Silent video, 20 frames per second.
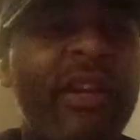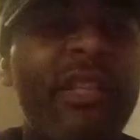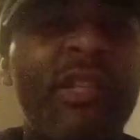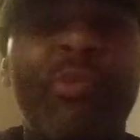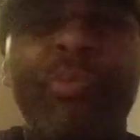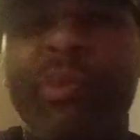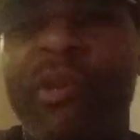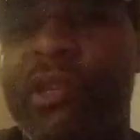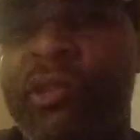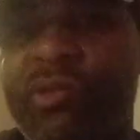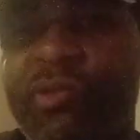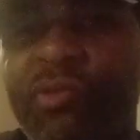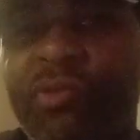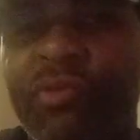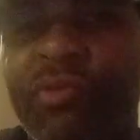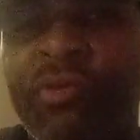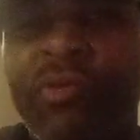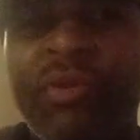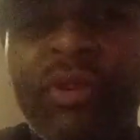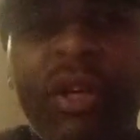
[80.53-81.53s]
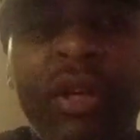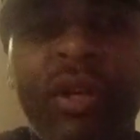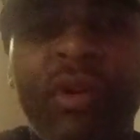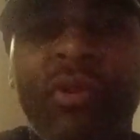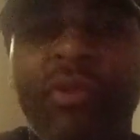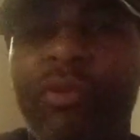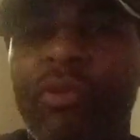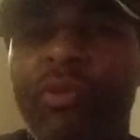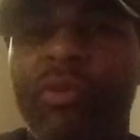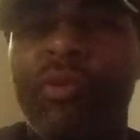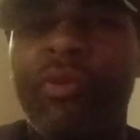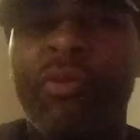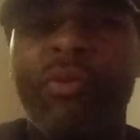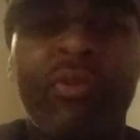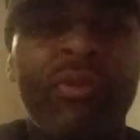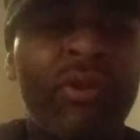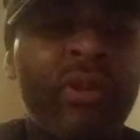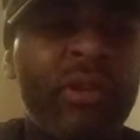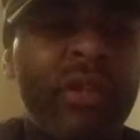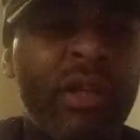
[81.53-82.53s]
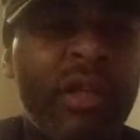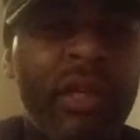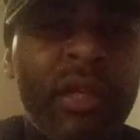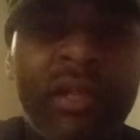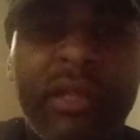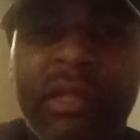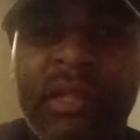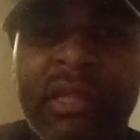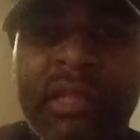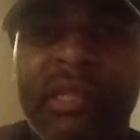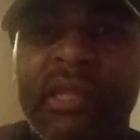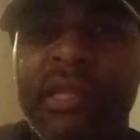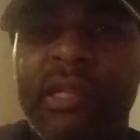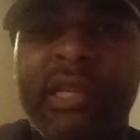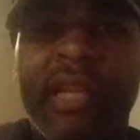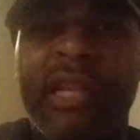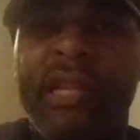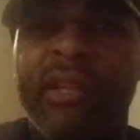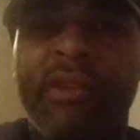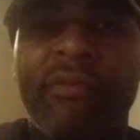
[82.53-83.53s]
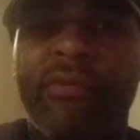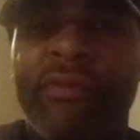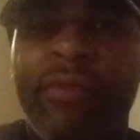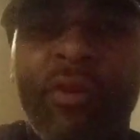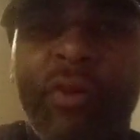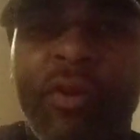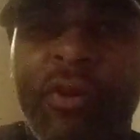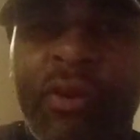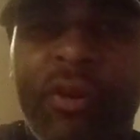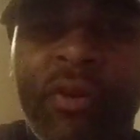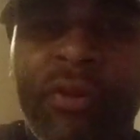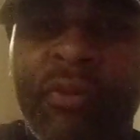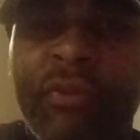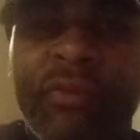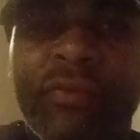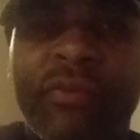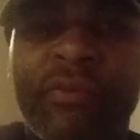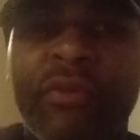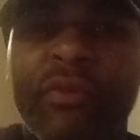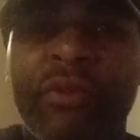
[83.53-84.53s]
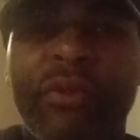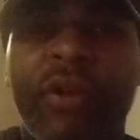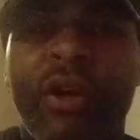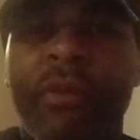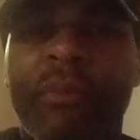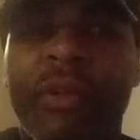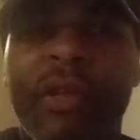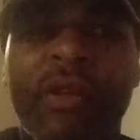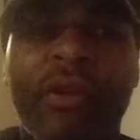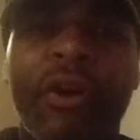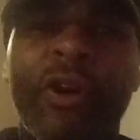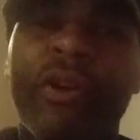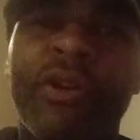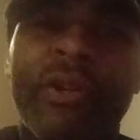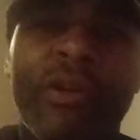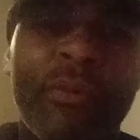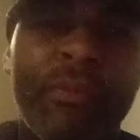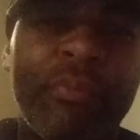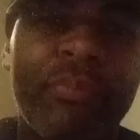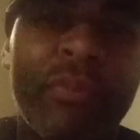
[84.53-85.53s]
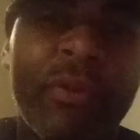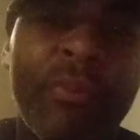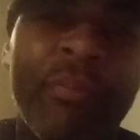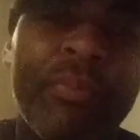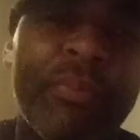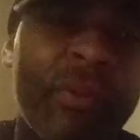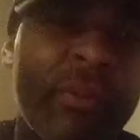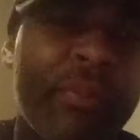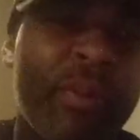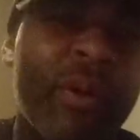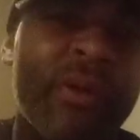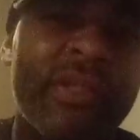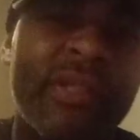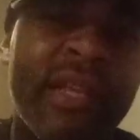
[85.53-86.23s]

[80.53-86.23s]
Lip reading: his pistol or getting involved, hurting the person